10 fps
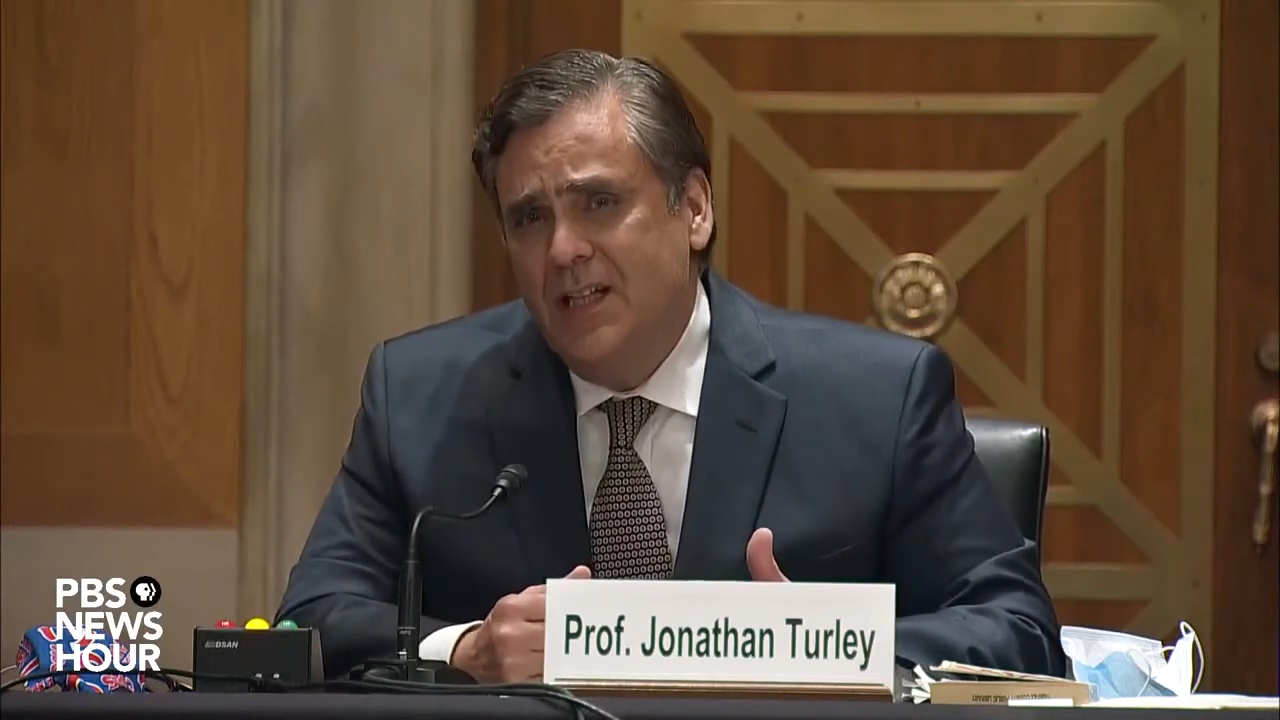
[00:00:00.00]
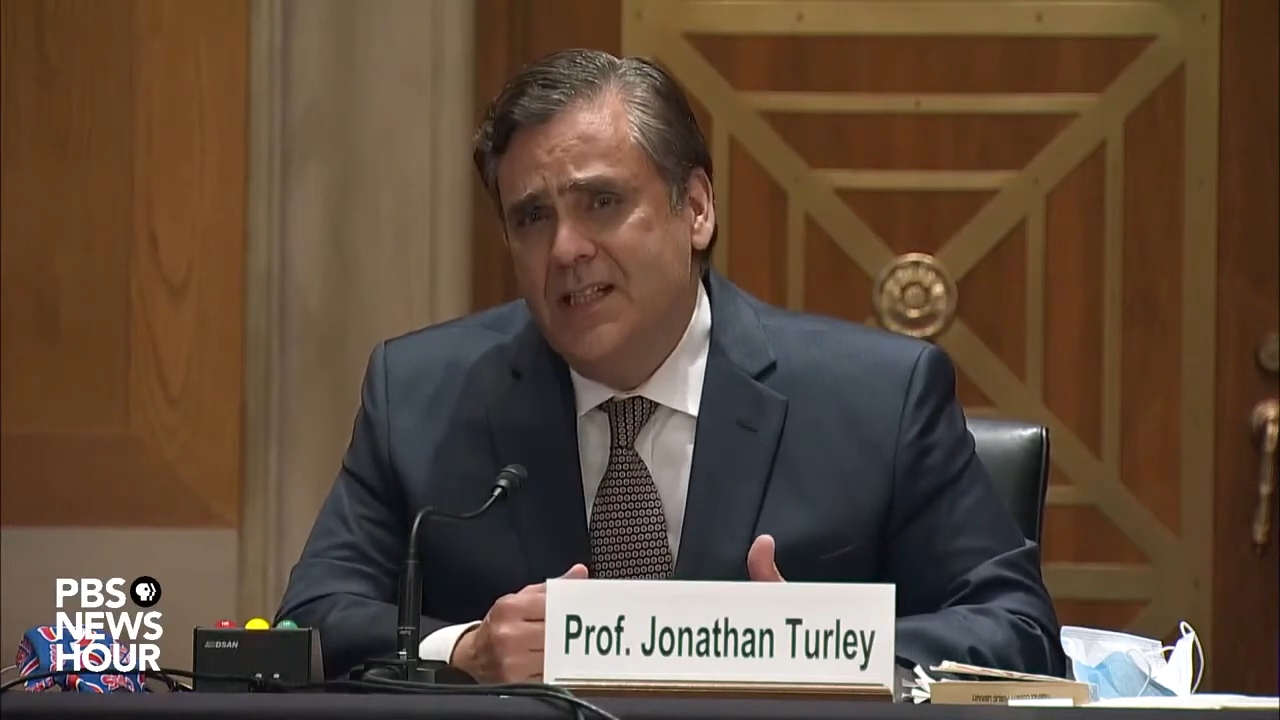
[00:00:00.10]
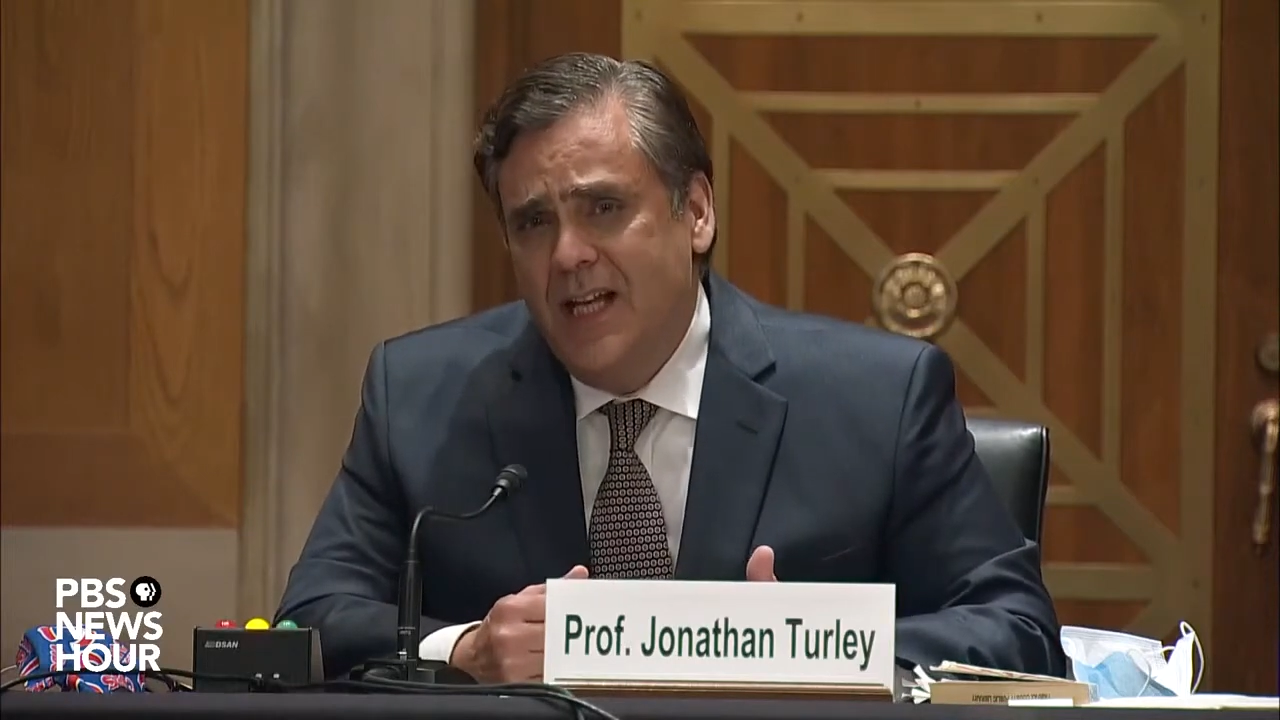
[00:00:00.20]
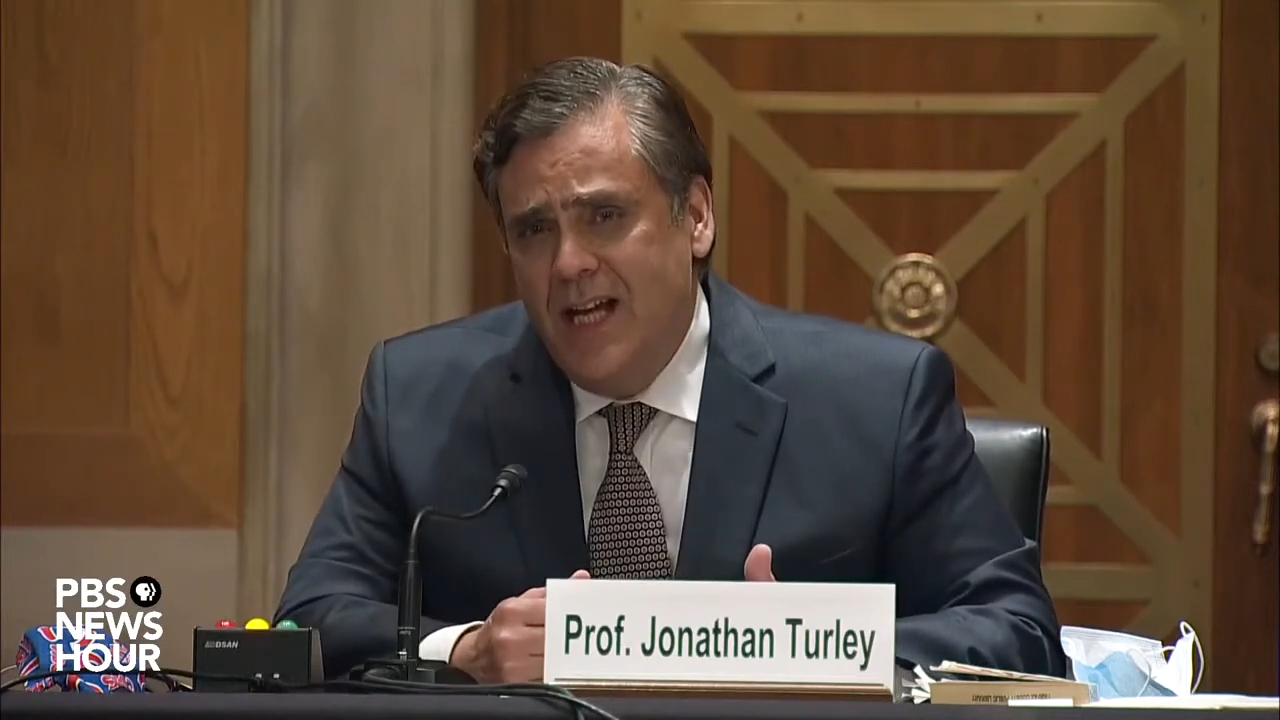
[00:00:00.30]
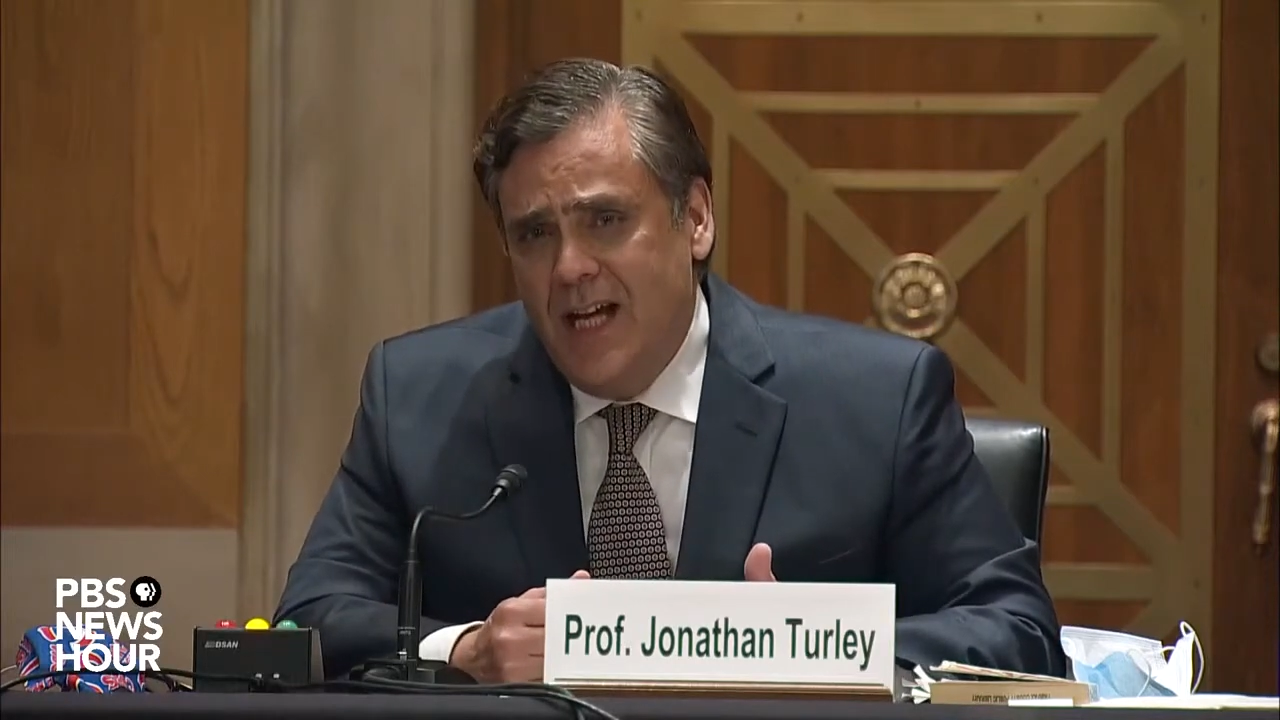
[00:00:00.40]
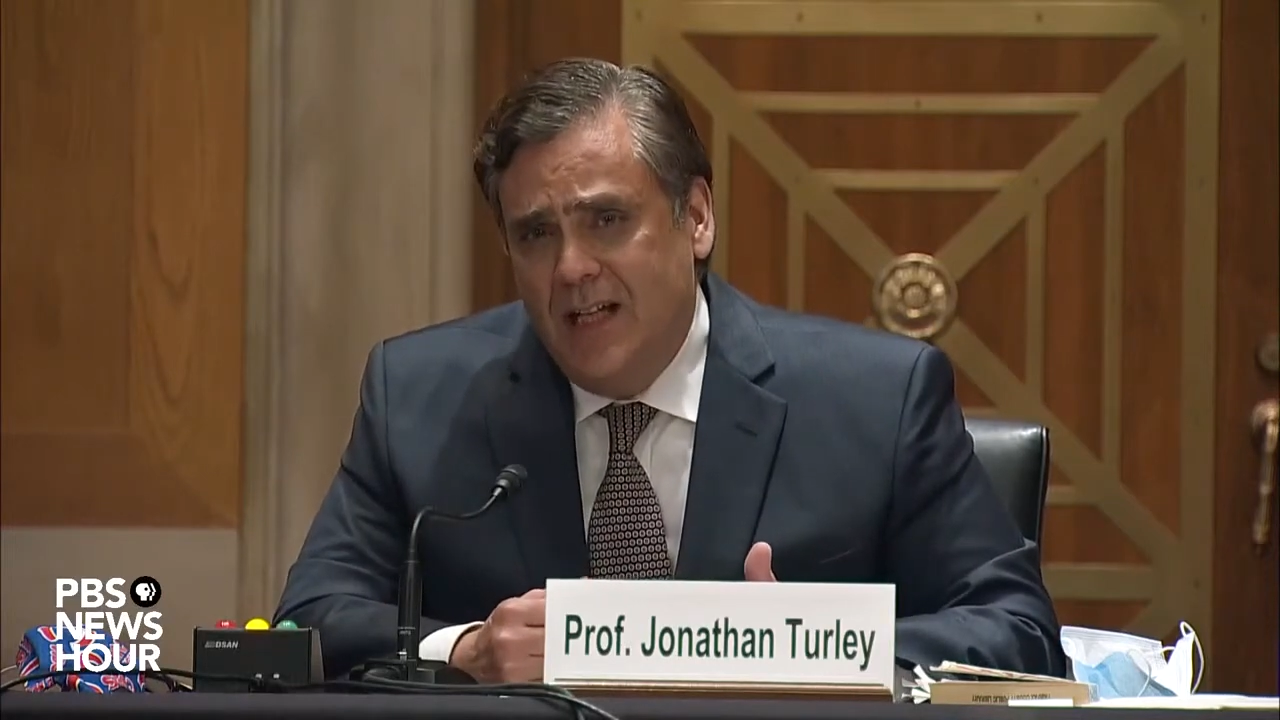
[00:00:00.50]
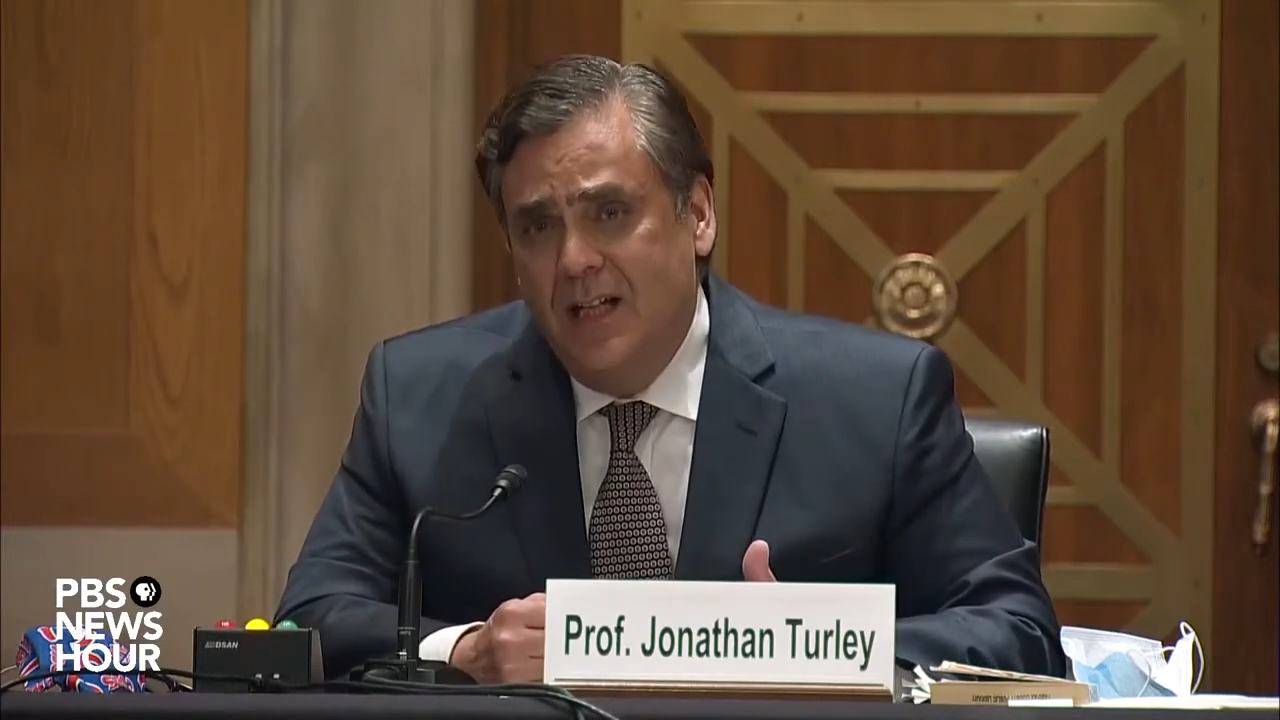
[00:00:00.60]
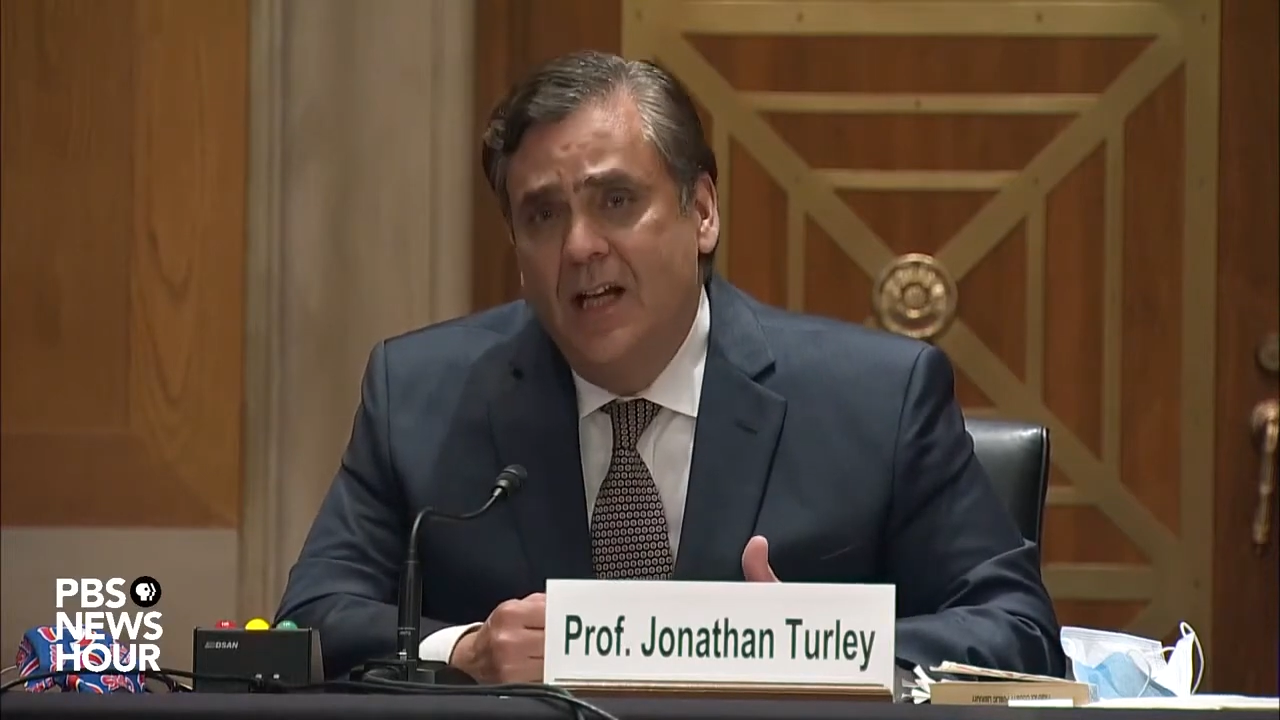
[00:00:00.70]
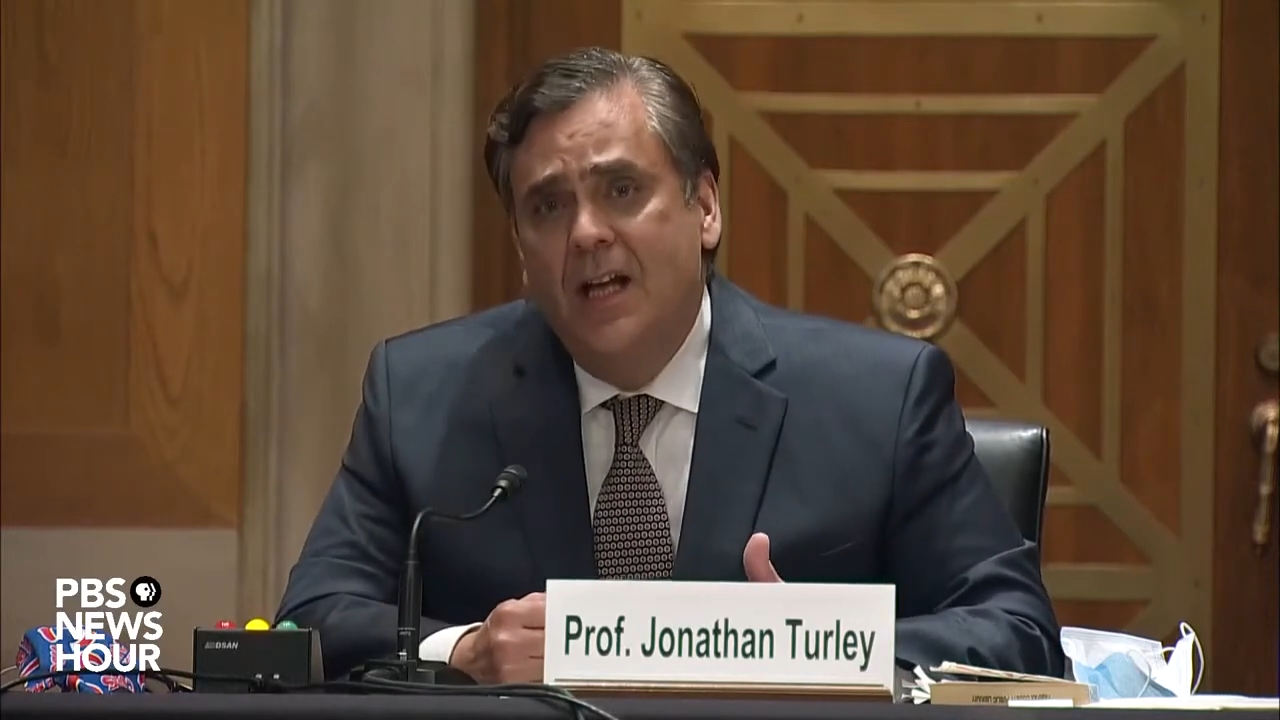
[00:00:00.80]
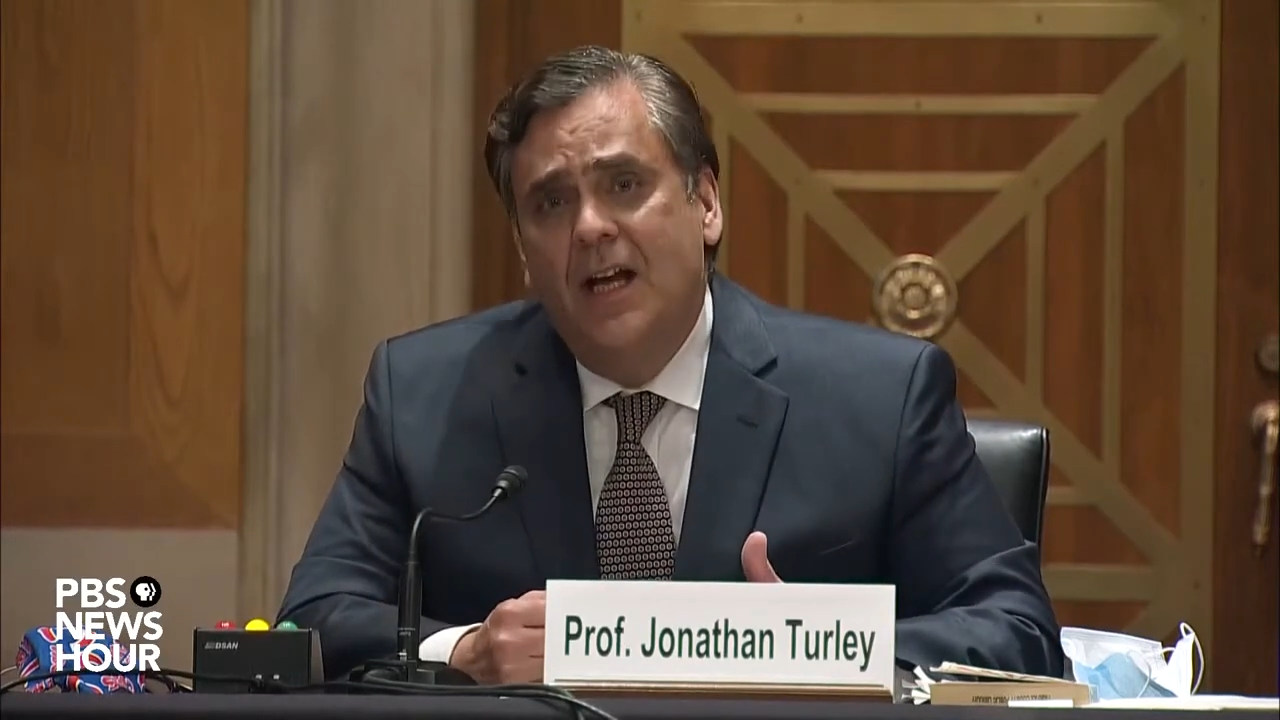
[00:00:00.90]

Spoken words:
attacked,